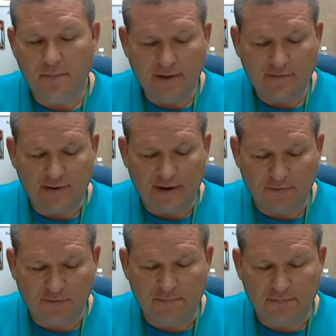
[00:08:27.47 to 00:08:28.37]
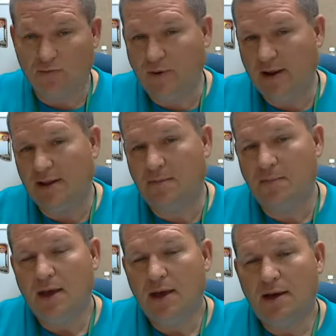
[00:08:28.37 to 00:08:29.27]
that's a difference between them.
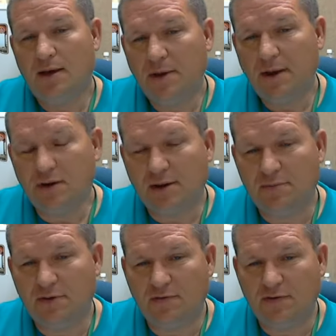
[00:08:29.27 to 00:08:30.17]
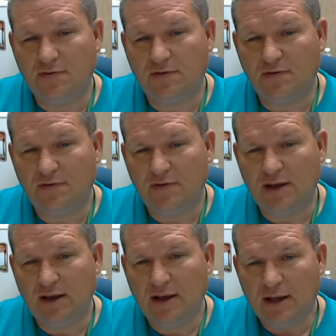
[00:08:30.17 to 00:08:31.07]
Here at
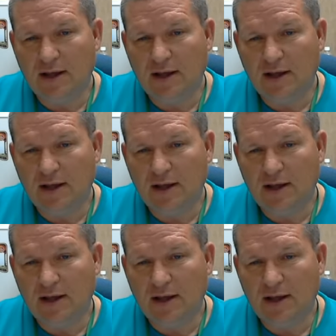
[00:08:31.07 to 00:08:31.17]
WCCC,